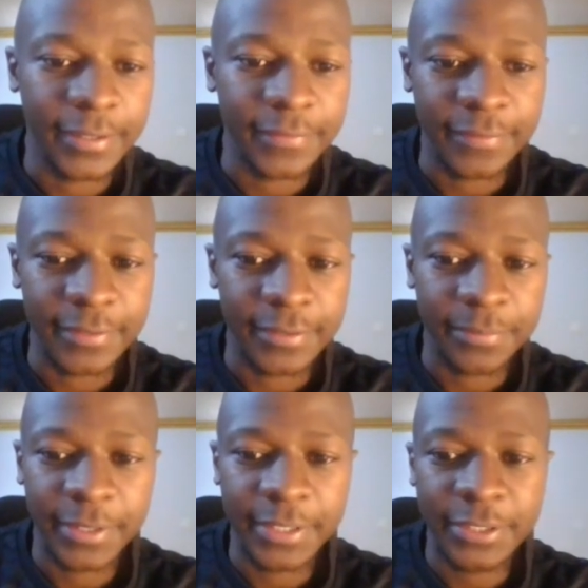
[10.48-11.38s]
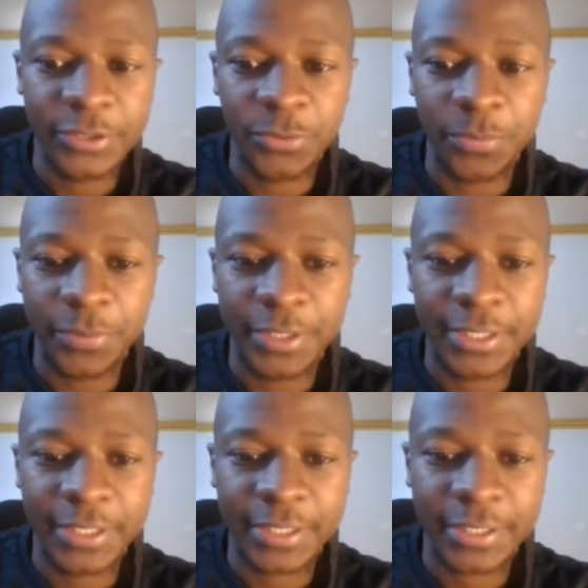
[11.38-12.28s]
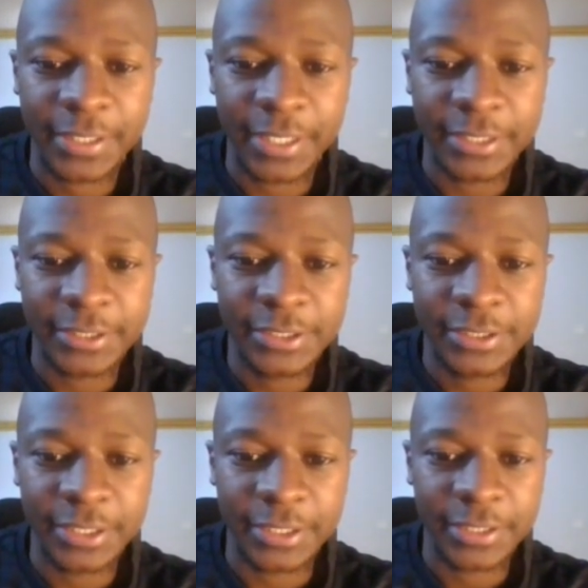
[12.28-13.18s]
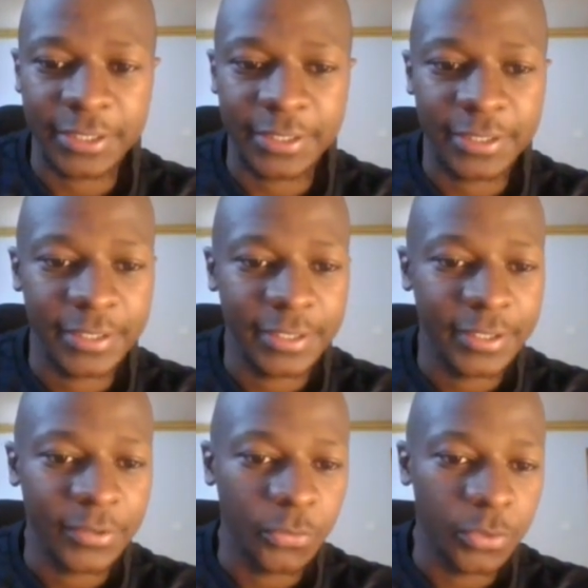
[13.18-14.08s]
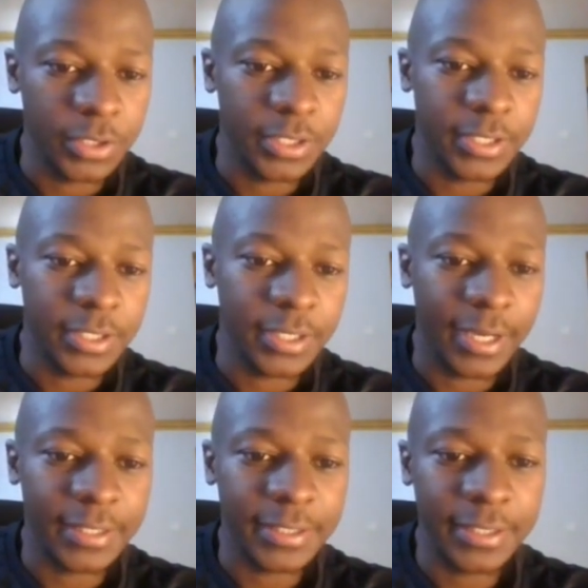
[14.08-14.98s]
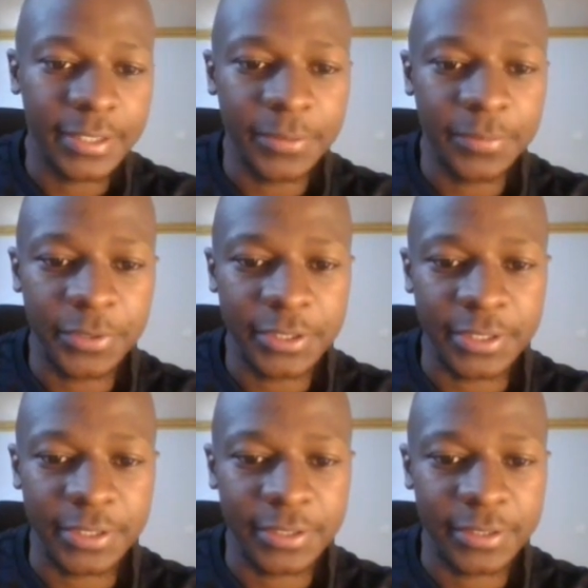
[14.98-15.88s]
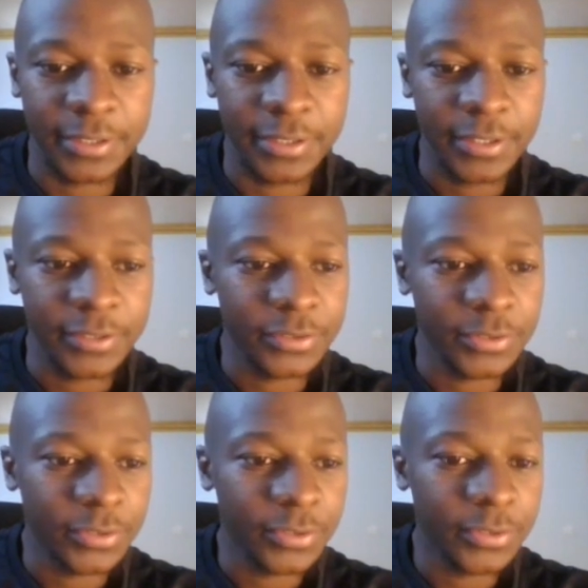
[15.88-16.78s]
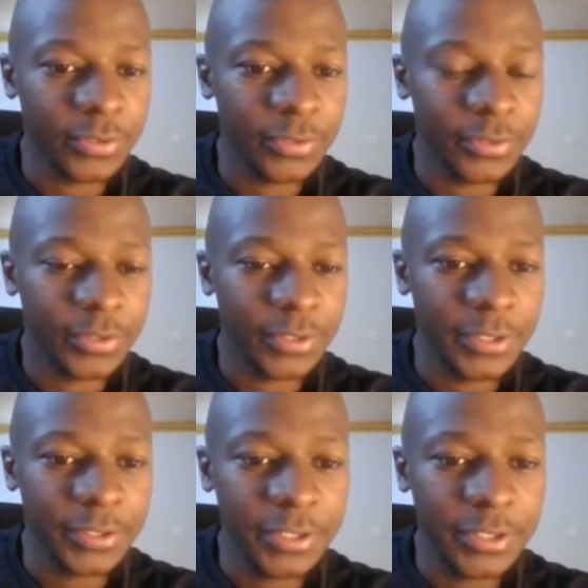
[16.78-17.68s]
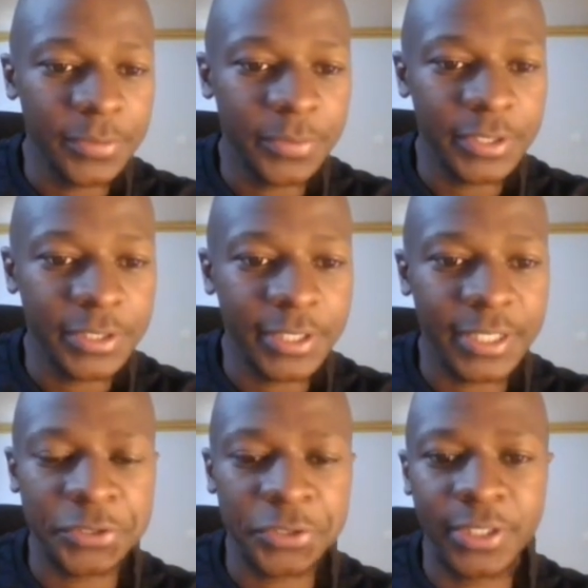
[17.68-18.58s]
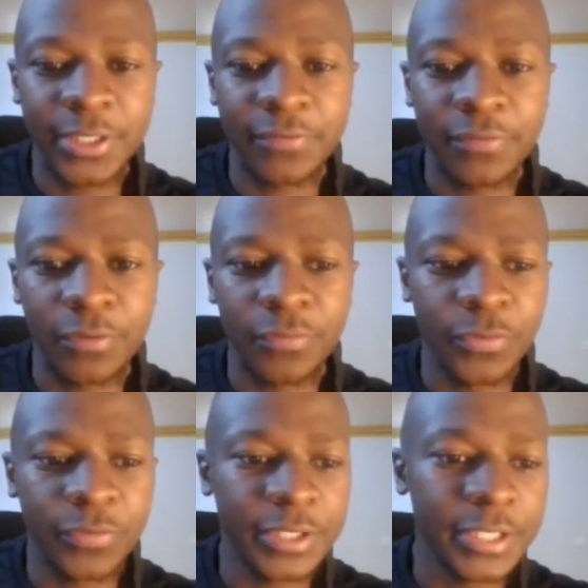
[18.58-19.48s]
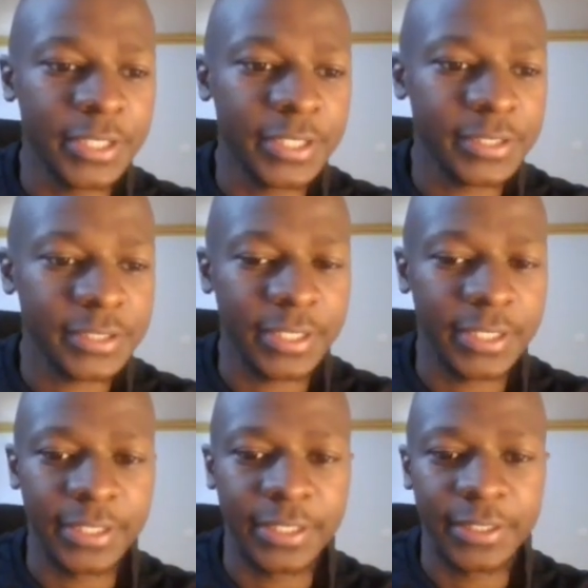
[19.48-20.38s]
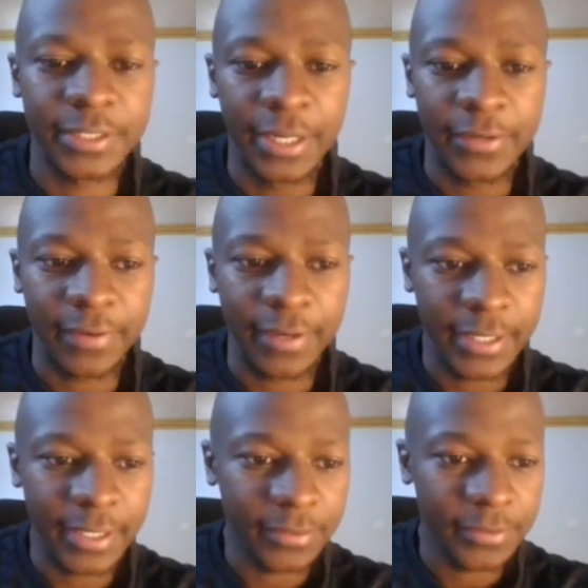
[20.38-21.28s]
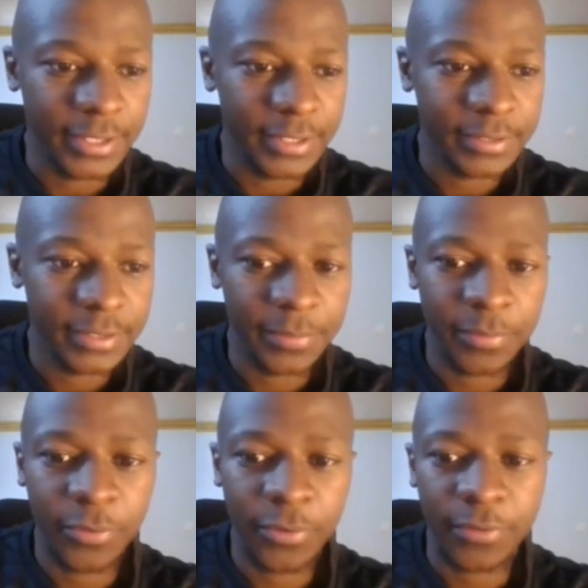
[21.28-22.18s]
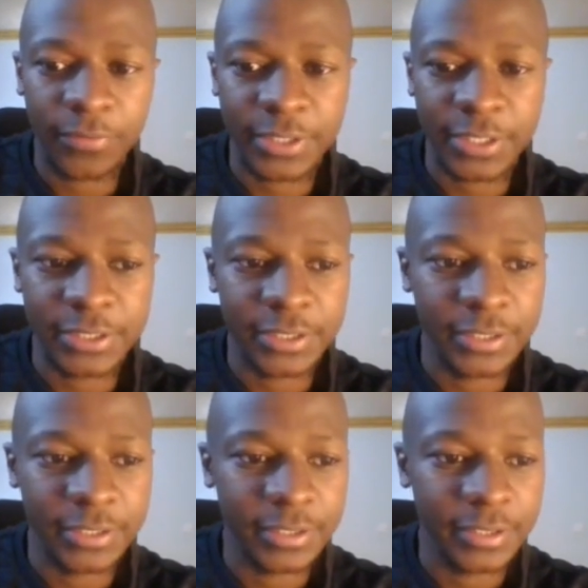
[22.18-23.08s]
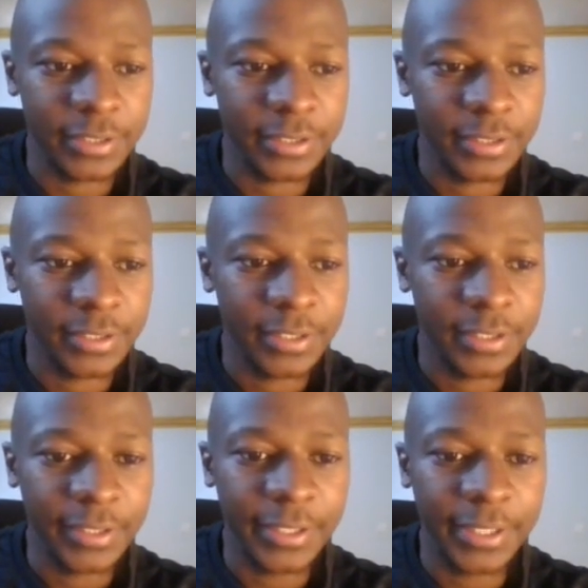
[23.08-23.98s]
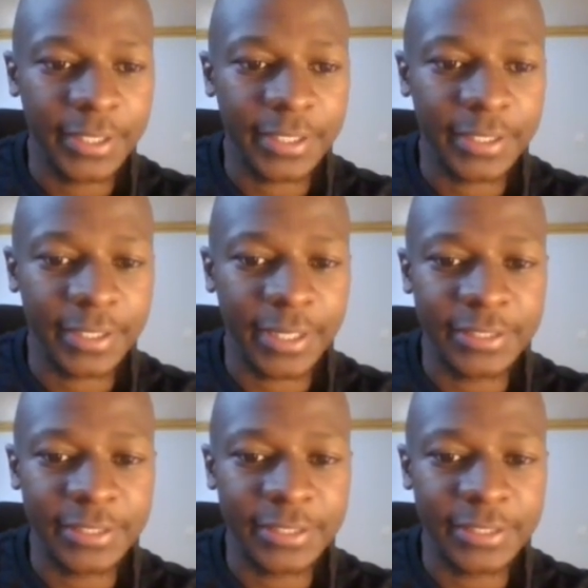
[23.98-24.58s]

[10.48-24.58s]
have managed to print cheesecake with a 3D printer. So, 3D printing has really evolved over the years, and finding out that it's capable of such great